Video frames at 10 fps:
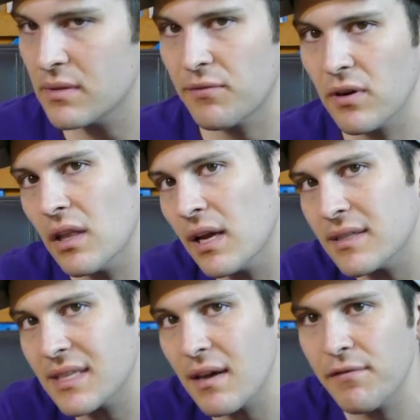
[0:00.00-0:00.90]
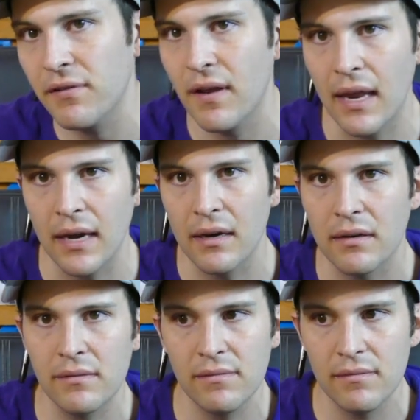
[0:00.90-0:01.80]
for a lot of stuff, and
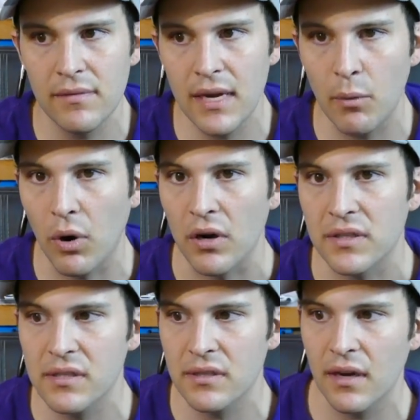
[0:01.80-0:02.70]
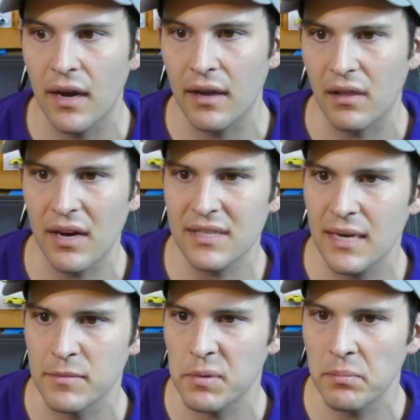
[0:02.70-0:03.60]
it works. A lot of
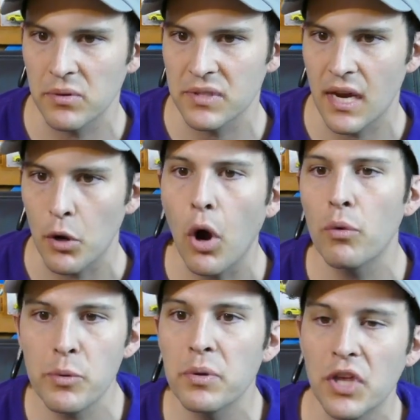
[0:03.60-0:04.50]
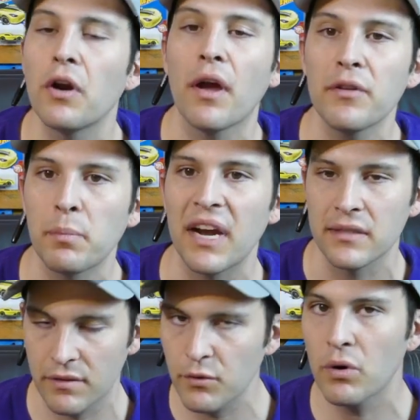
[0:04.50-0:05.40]
times people say, oh, but there are other
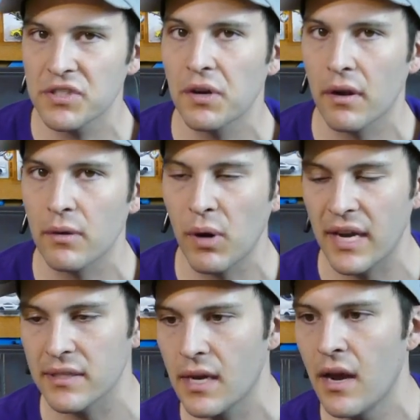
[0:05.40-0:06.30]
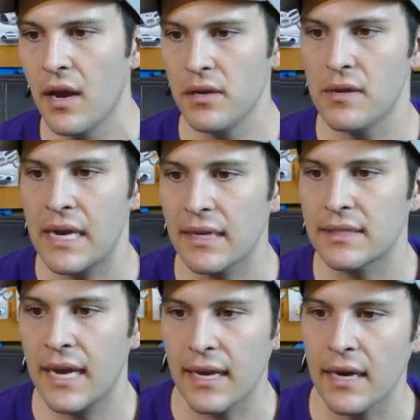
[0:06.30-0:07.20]
brands. Of course there are other brands. You can't
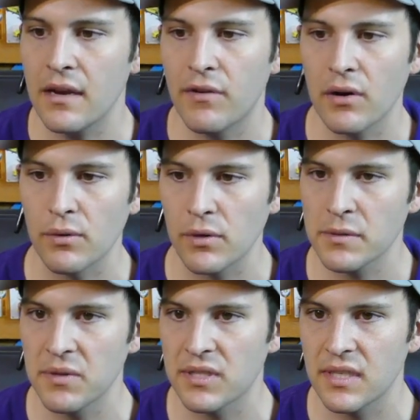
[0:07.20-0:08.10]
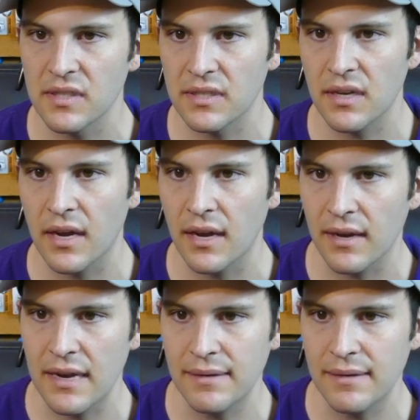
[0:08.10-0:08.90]
take any of our endorsements as a